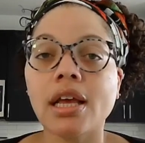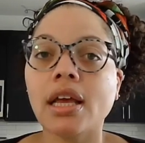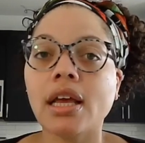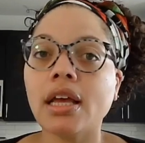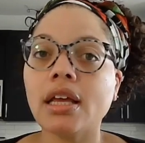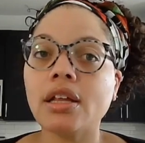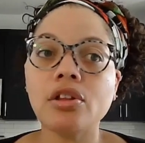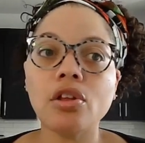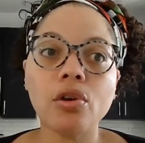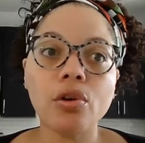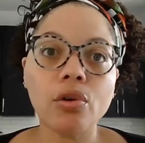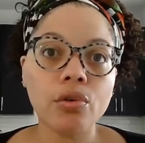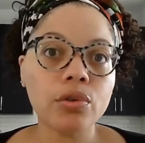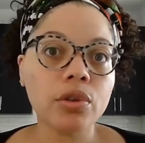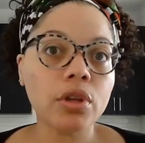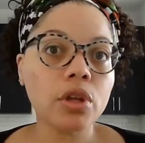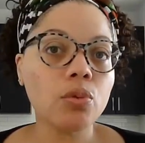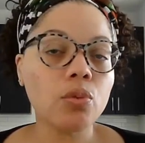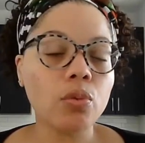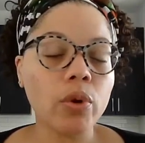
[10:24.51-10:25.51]
And the
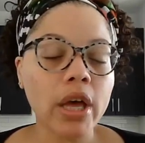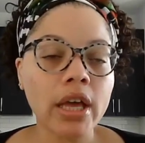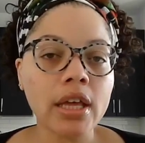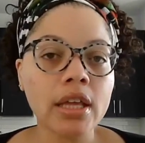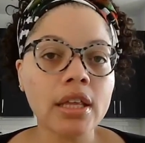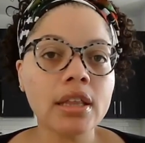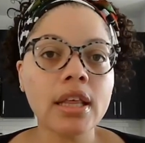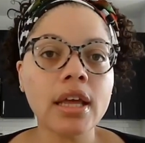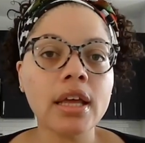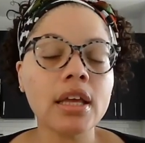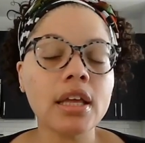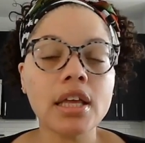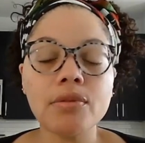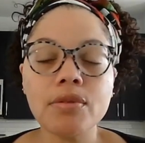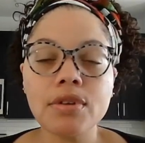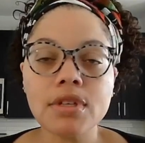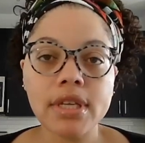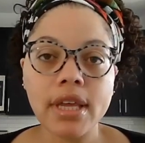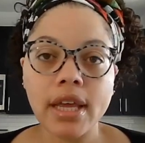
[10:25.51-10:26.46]
only way that it was